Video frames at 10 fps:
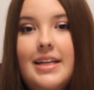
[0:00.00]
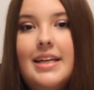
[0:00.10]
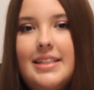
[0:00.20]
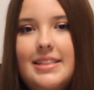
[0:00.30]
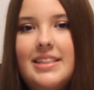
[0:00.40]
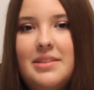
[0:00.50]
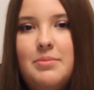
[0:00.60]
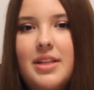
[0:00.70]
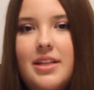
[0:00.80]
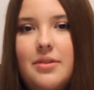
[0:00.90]
It
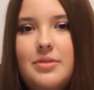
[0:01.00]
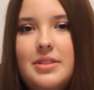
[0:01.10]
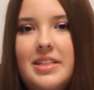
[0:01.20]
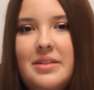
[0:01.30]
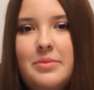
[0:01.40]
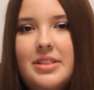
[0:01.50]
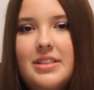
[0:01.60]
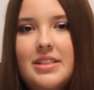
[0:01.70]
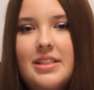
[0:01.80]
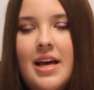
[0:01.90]
seemed like it was demons.